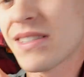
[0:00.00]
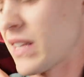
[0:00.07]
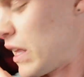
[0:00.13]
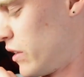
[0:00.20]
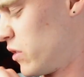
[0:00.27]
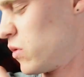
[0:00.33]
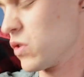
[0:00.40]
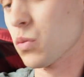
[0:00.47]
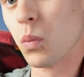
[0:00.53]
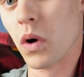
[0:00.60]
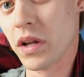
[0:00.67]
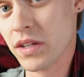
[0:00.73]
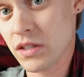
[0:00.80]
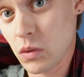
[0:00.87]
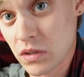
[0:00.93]
I only used
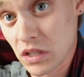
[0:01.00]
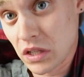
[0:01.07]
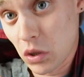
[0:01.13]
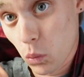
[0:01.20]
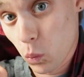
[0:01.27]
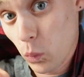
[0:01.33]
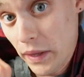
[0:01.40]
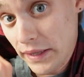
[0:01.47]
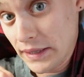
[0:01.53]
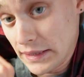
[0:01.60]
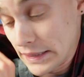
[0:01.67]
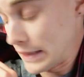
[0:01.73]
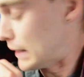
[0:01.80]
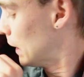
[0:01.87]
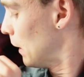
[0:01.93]
one, so it's a little
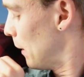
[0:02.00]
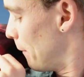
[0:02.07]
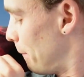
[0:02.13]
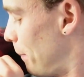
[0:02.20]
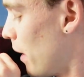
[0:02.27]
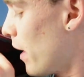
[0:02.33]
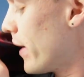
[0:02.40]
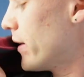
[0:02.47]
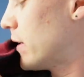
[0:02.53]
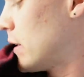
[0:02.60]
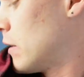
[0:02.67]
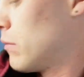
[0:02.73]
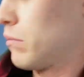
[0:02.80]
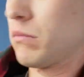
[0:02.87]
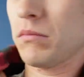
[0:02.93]
wiggly,
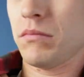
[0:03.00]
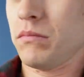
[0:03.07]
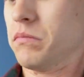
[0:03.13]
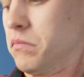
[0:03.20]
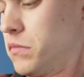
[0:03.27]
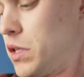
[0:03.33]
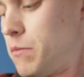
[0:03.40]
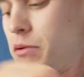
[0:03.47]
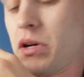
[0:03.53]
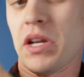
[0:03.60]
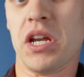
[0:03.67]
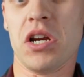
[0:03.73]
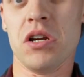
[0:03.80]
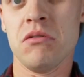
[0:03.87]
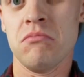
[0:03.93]
but you put it
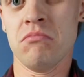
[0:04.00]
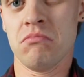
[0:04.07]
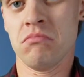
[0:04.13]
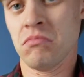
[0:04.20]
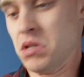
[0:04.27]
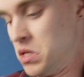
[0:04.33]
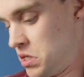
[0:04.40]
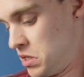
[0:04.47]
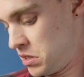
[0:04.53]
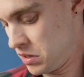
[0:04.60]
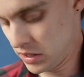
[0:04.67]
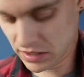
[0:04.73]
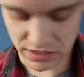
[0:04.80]
here, it